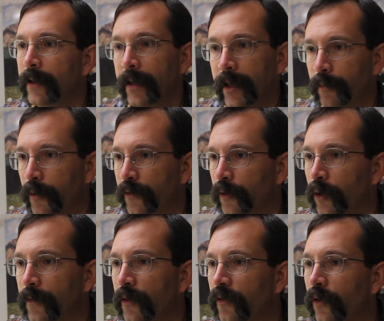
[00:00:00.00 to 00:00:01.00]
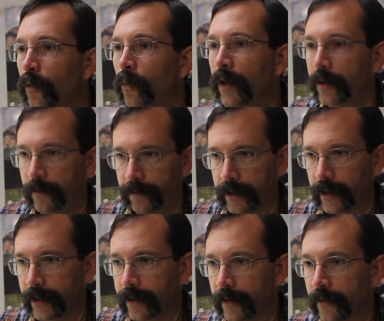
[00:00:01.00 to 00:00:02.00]
and preserved so wonderfully
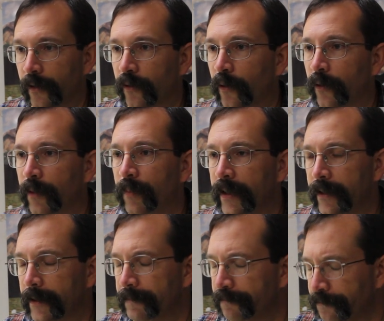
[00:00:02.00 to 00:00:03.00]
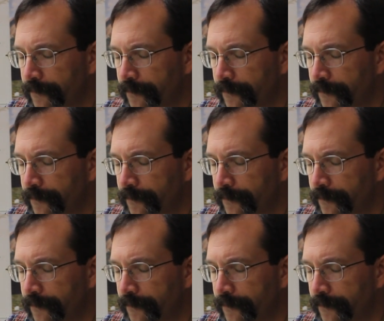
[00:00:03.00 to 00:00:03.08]
like this and so completely?